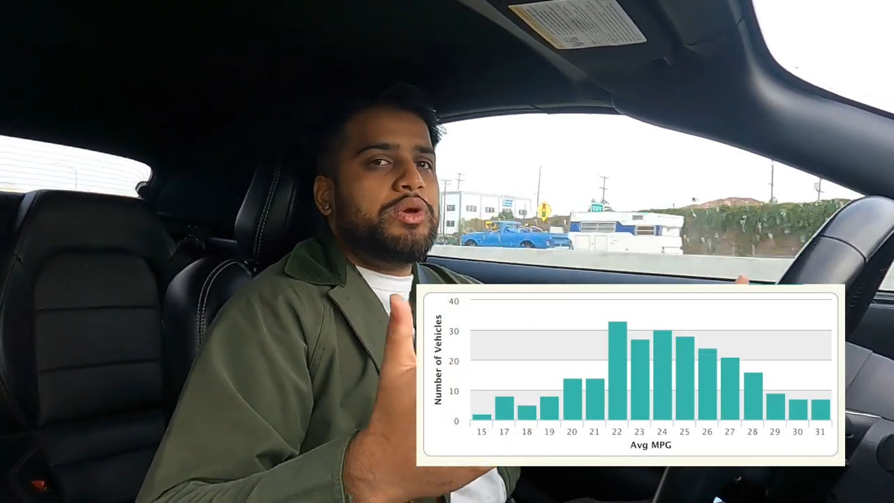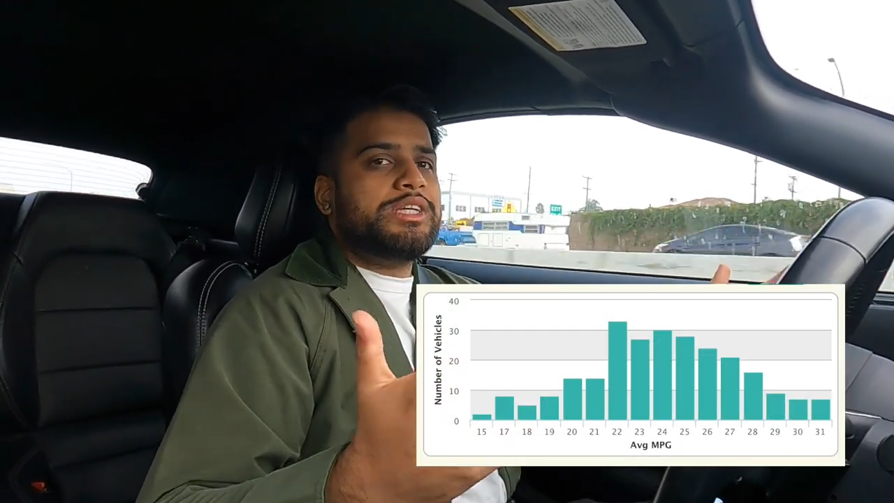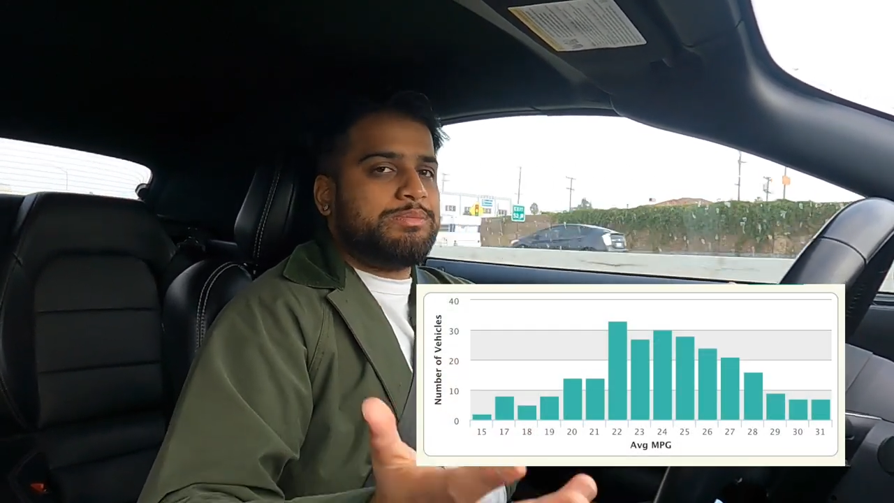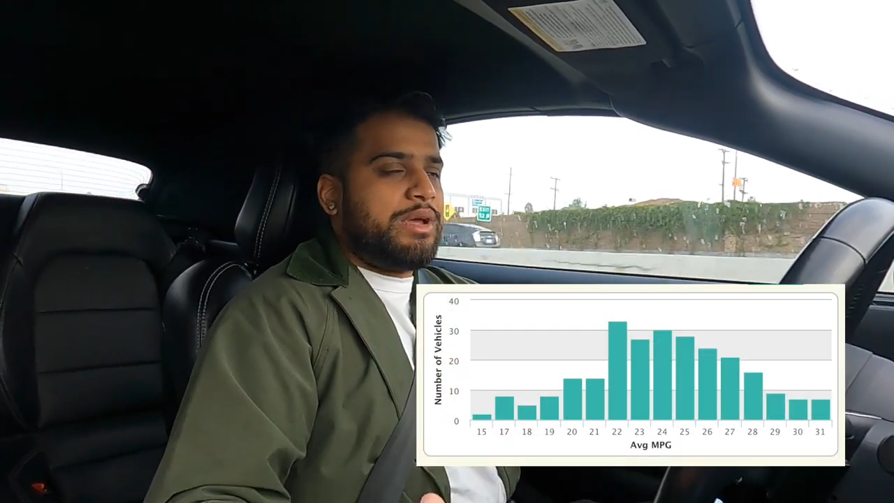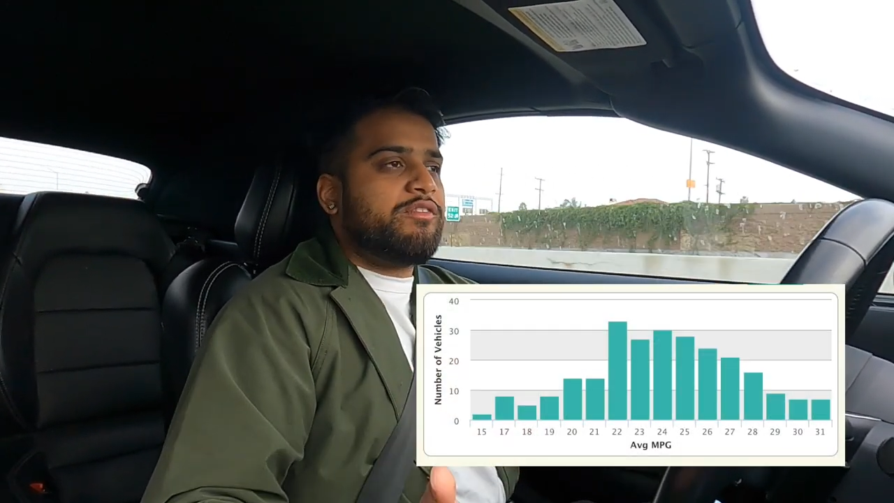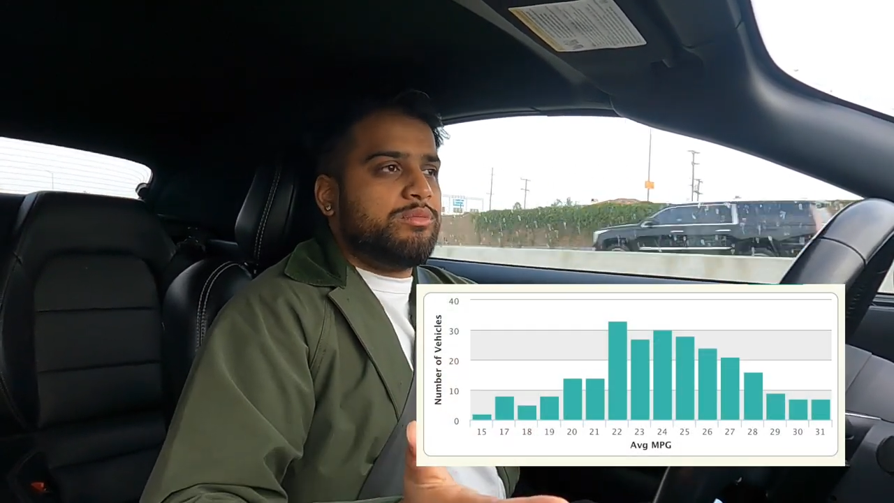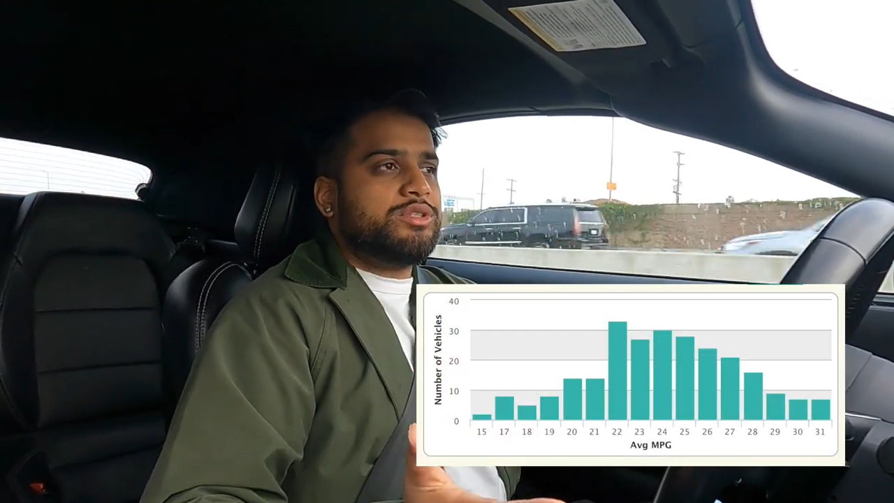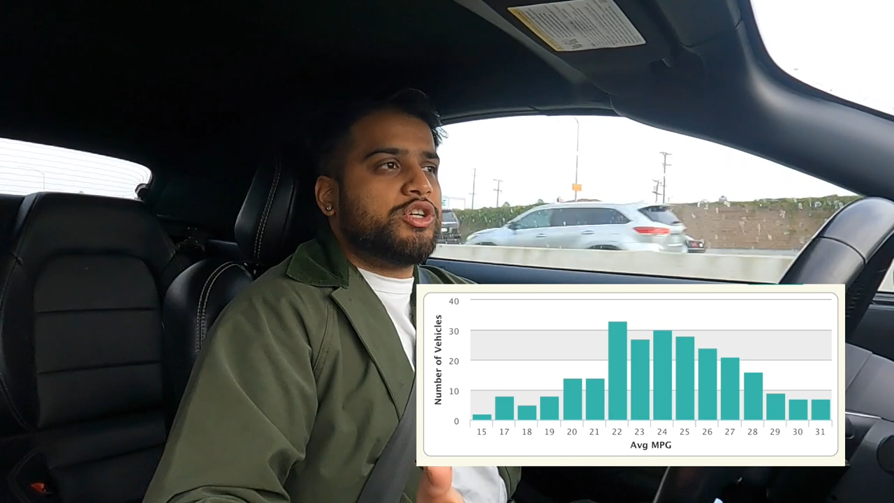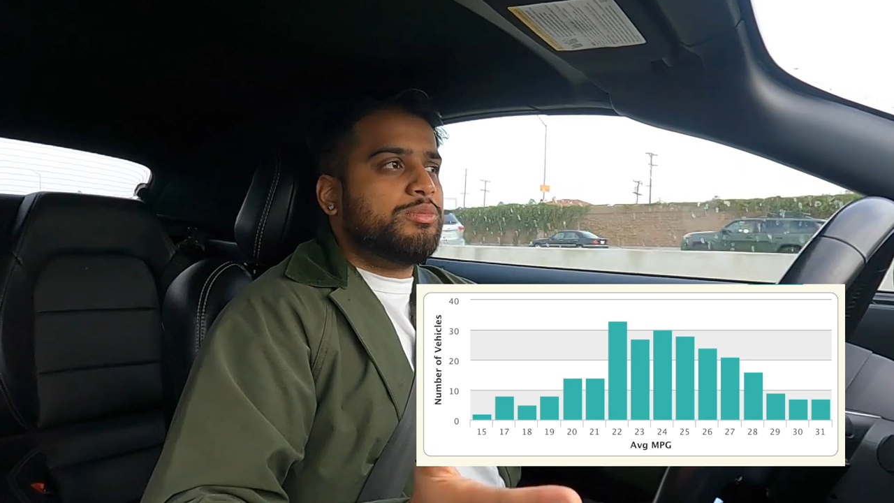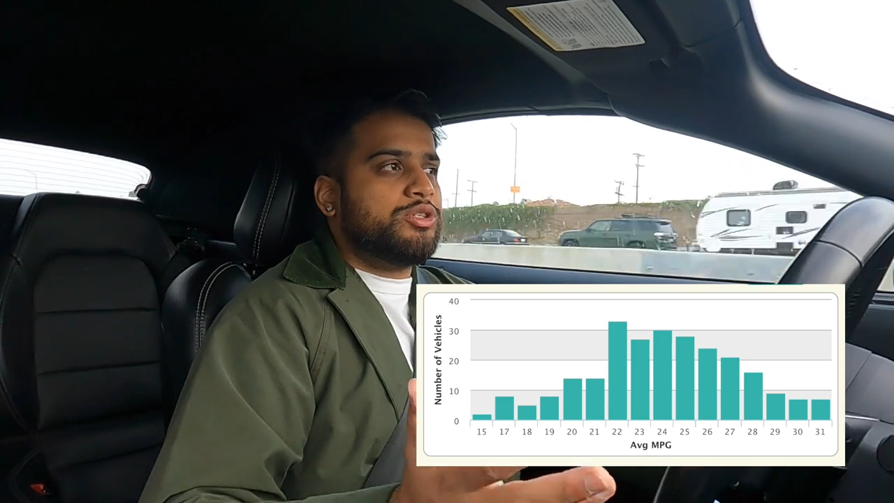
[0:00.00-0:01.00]
would expect from a
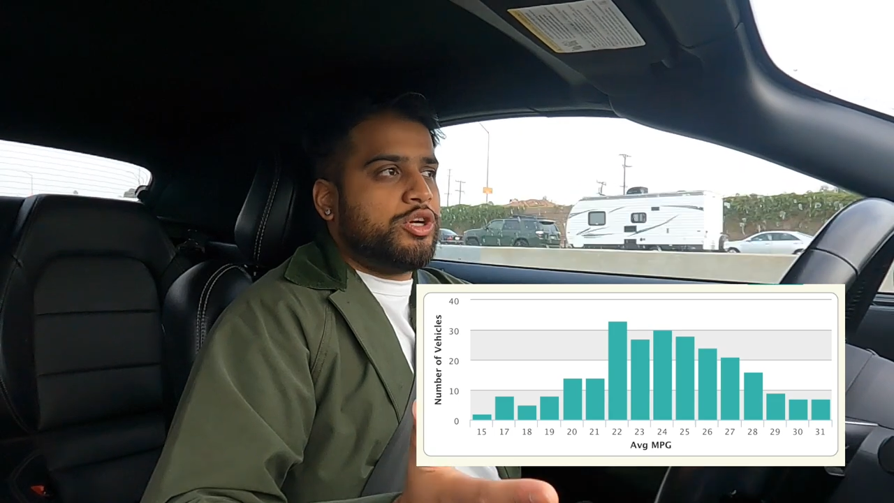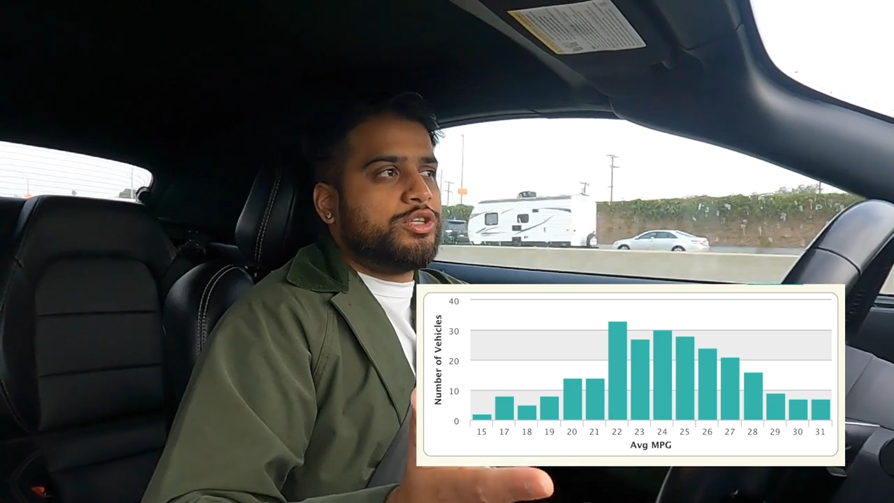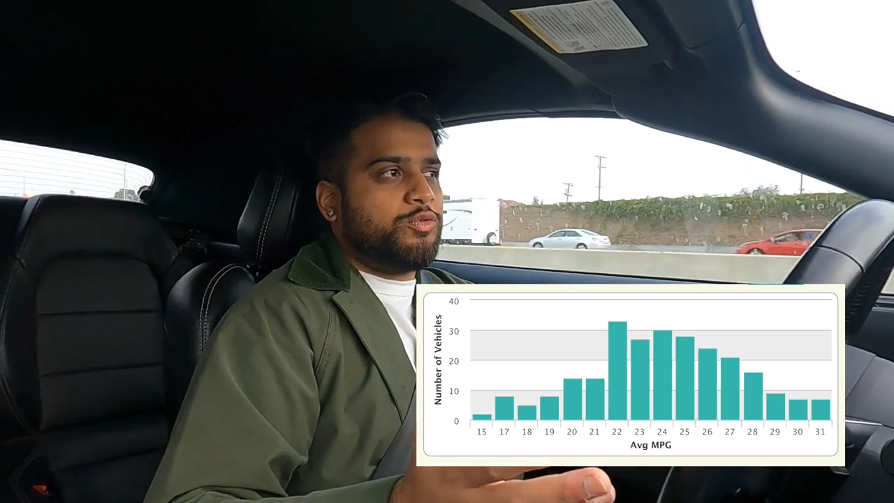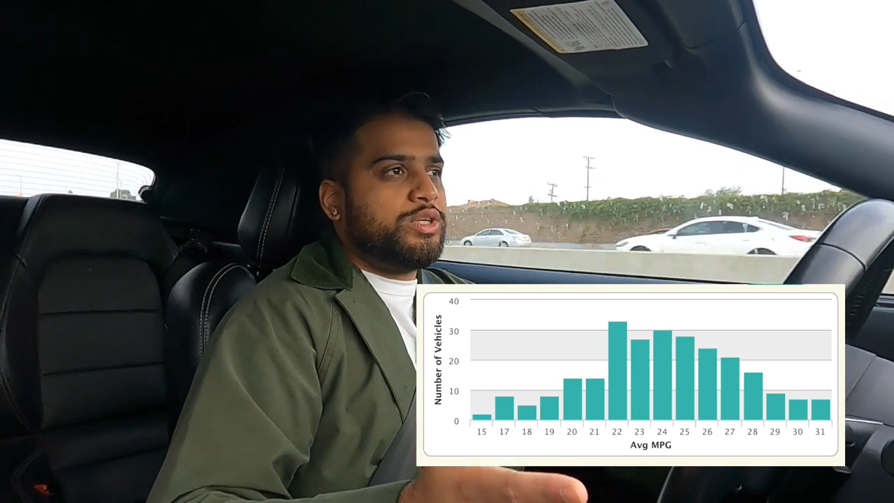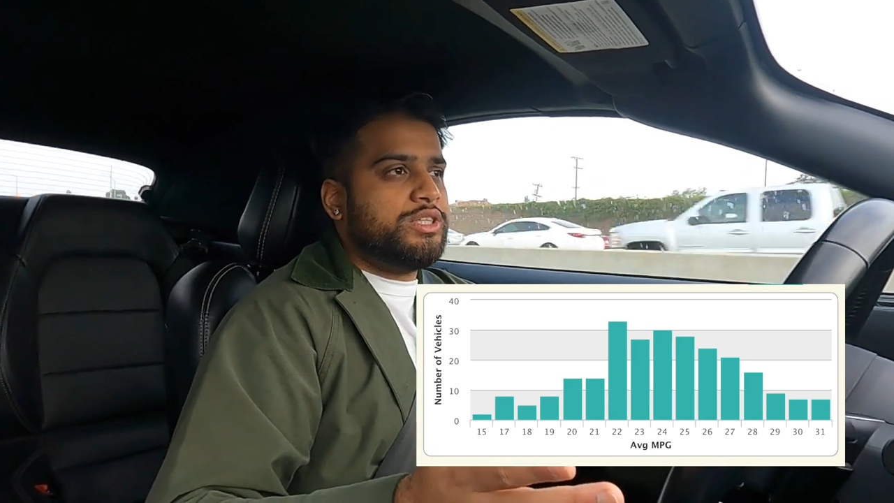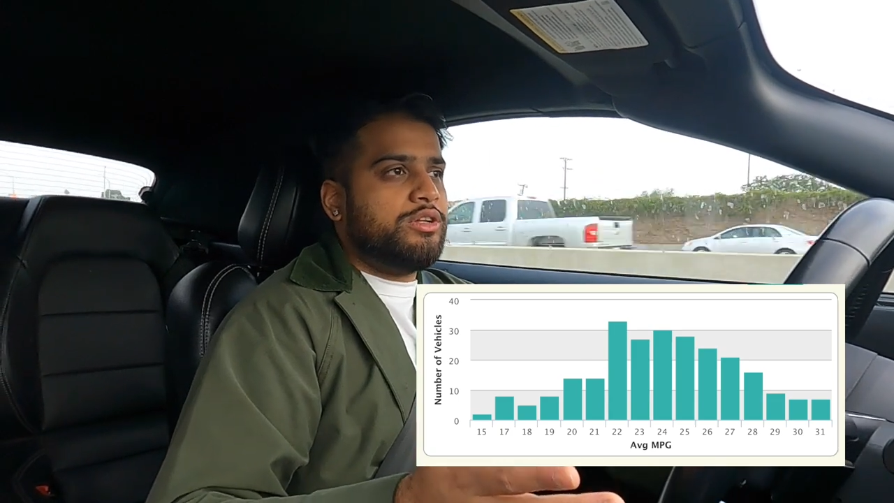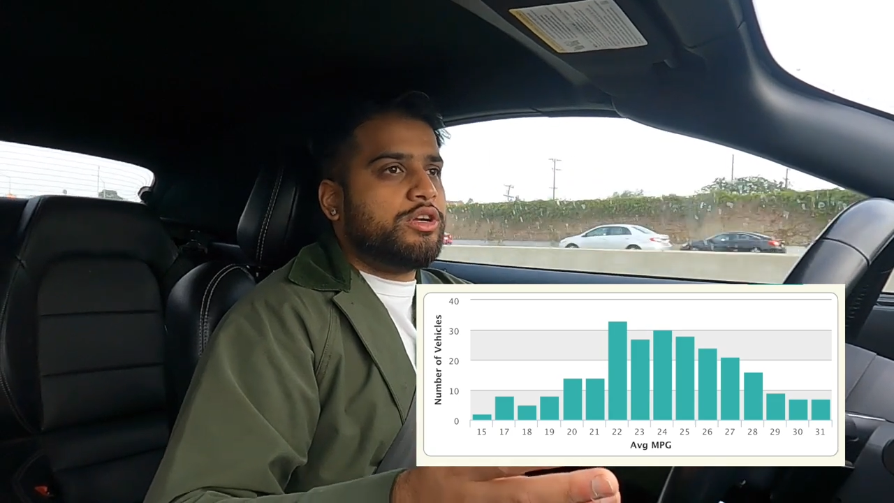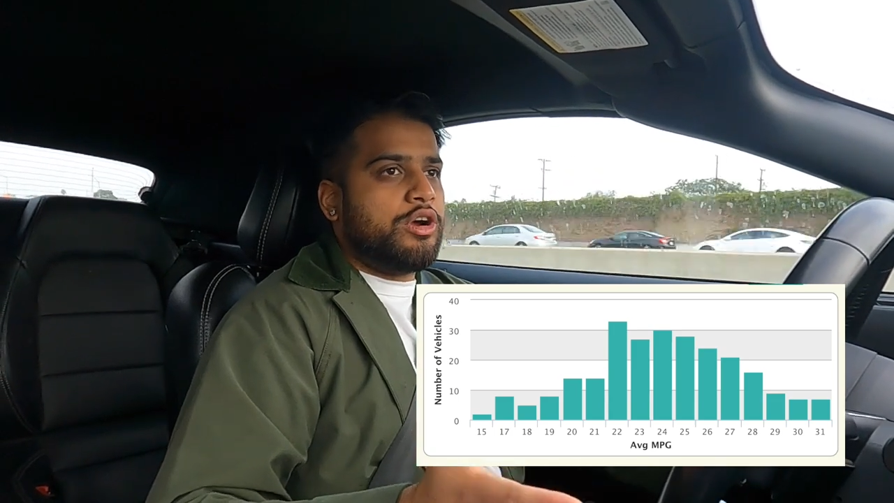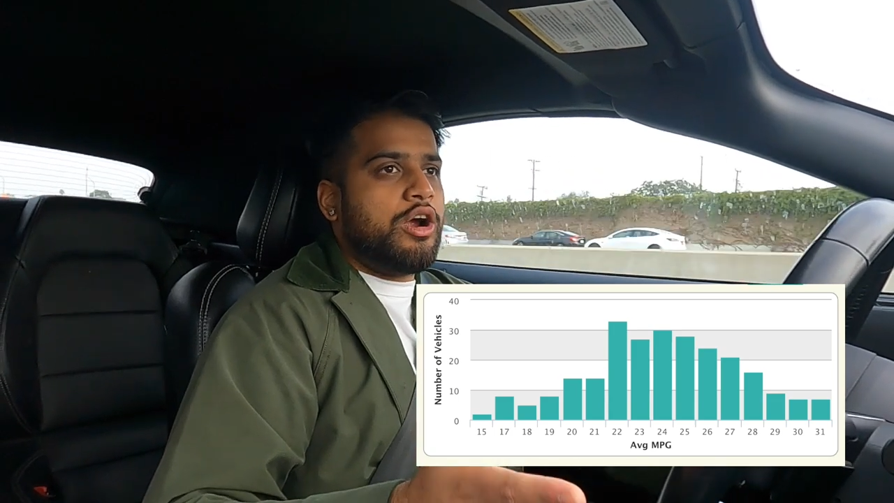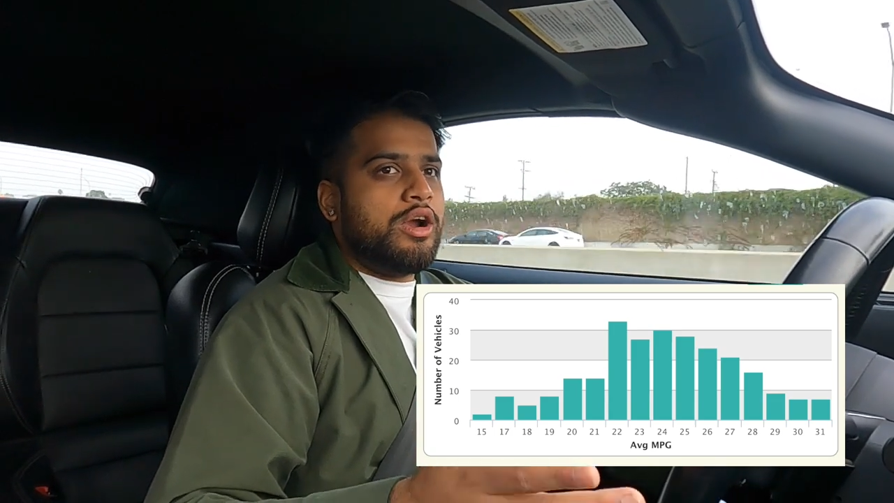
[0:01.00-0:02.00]
turbocharged
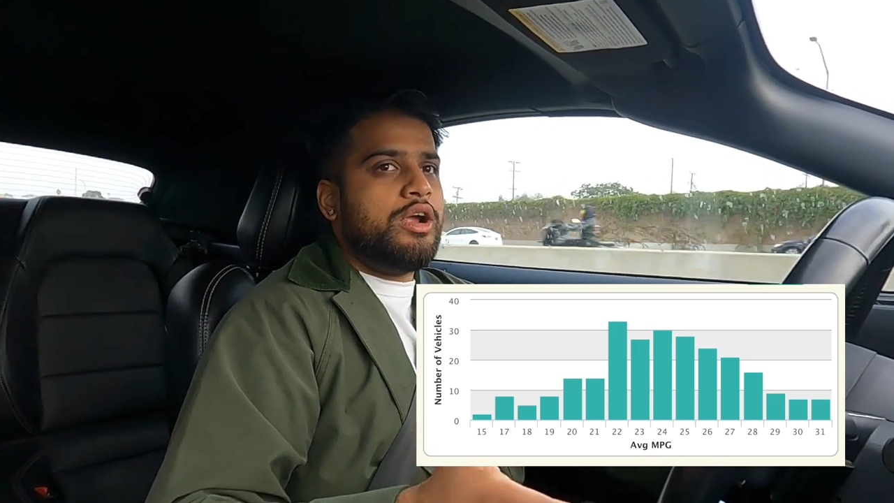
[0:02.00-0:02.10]
four-cylinder car,